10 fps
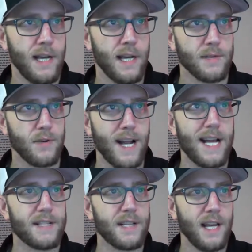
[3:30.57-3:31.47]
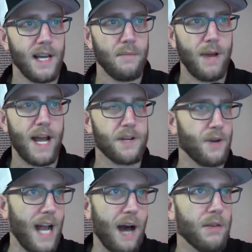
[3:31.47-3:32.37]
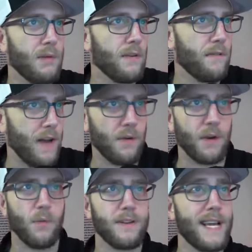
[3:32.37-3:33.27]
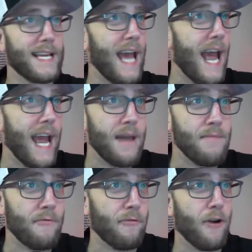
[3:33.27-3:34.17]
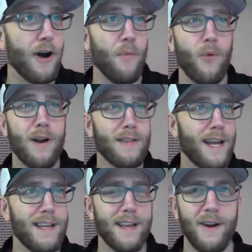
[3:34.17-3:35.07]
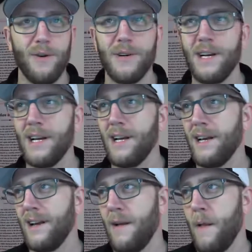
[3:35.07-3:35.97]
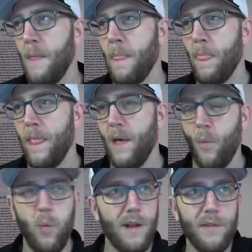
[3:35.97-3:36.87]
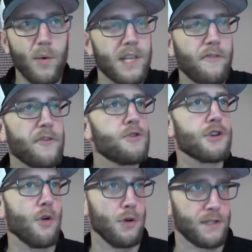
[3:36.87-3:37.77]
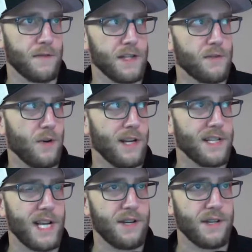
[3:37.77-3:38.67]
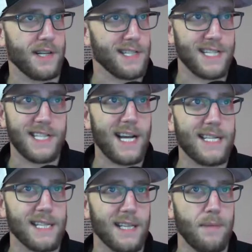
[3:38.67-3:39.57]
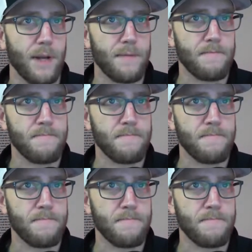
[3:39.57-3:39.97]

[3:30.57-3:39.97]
Is we're going to ask Patrick how they were founded, where they came from, where the you know, where the what the future holds for this organization, because the sky's the limit.